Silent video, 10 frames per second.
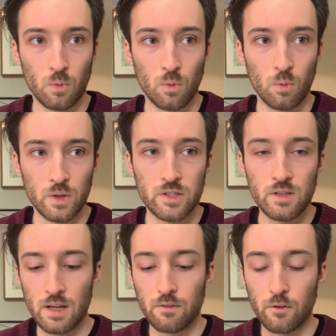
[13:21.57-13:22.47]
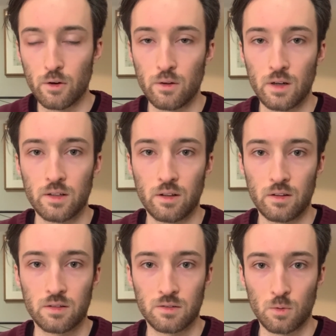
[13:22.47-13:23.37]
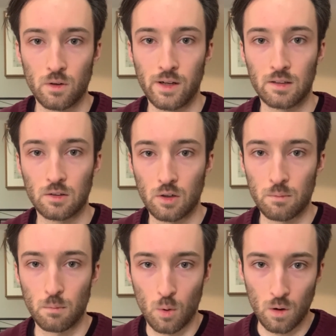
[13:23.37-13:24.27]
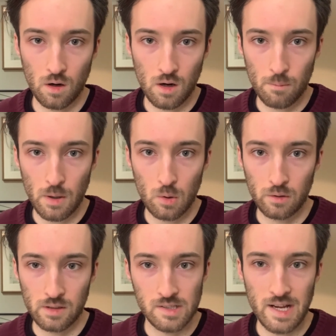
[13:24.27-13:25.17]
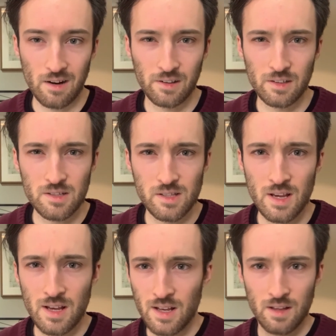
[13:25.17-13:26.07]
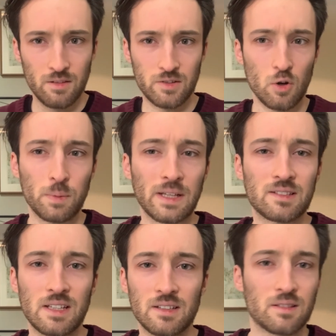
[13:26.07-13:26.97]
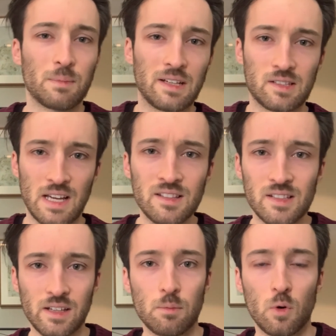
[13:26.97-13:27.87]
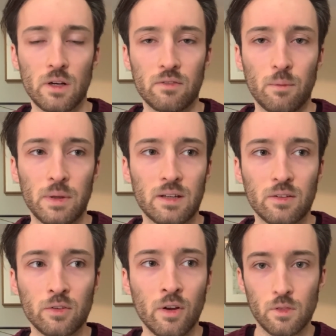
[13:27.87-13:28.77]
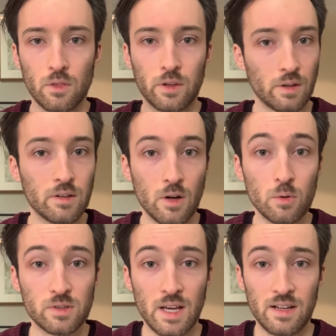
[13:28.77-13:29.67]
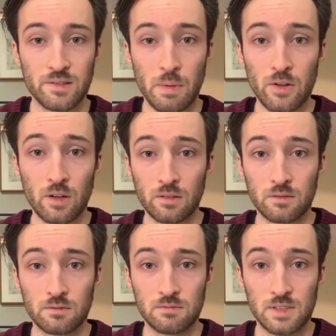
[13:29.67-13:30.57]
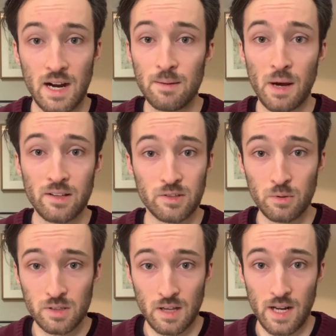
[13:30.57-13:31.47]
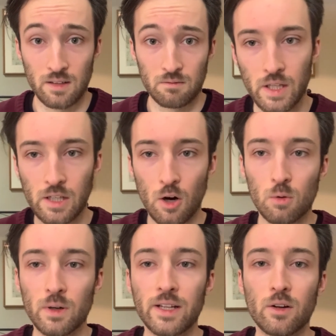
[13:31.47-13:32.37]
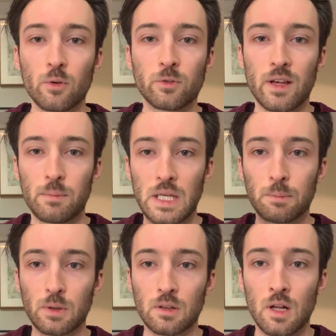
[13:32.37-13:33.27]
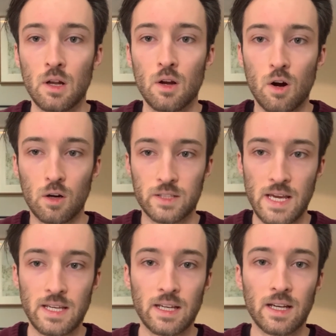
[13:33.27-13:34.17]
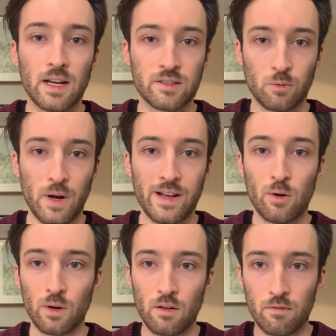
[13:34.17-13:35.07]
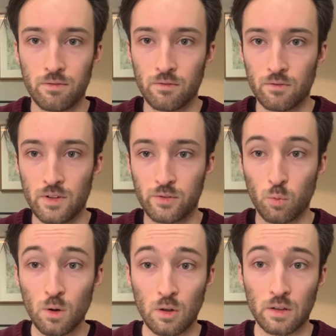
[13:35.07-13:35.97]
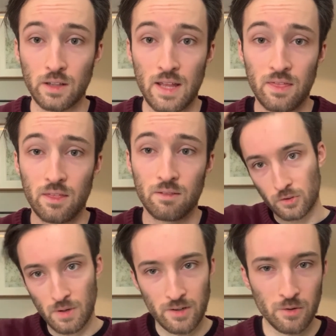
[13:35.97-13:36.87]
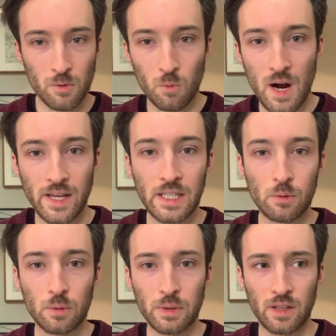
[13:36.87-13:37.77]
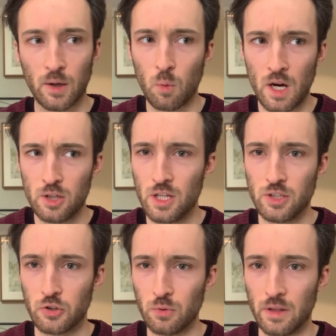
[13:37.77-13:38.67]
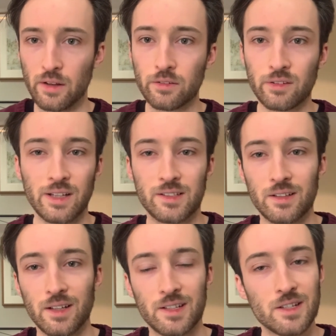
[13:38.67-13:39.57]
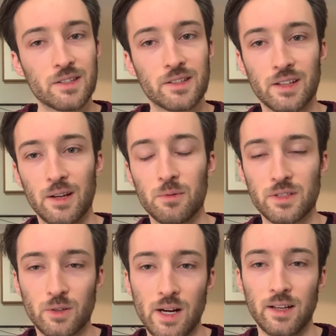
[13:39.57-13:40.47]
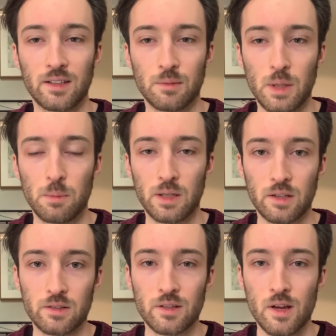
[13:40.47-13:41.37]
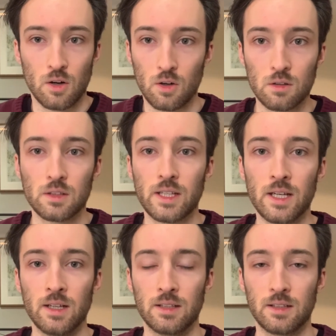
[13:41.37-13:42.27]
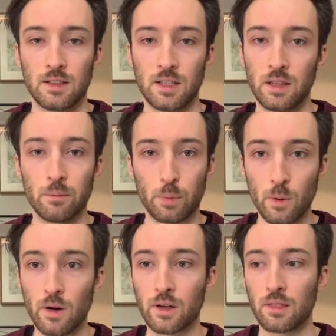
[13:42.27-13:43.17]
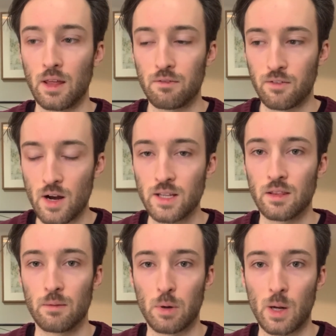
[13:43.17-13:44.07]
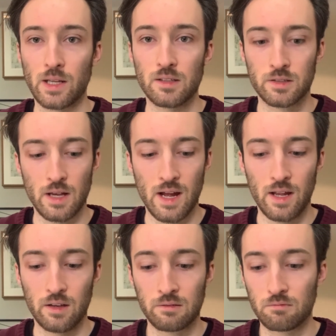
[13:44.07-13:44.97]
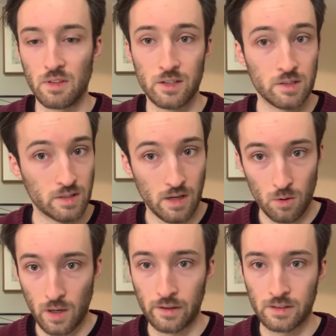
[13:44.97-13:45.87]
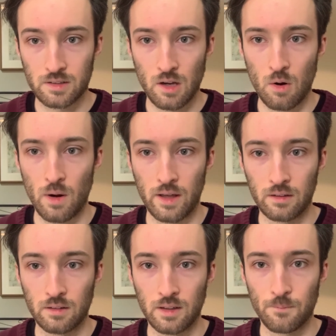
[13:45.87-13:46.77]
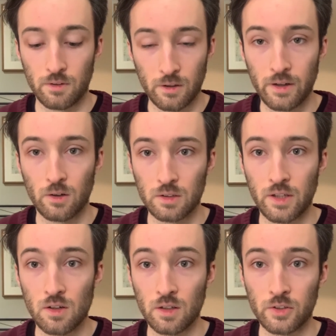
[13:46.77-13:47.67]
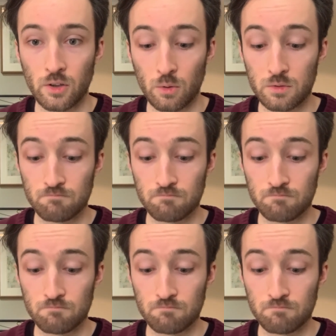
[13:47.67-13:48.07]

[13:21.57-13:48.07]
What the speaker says: once you get further into the story and learn more about these characters, this opening scene doesn't make sense anymore, even, because the son knows that his mother died by suicide. He already knows that people are taking it as a way out of this world. And so I don't know why he would be like, why did they do this? It was grating to me, because early in the book, they find the bodies and they just say, okay, let's go. And very early on, you go,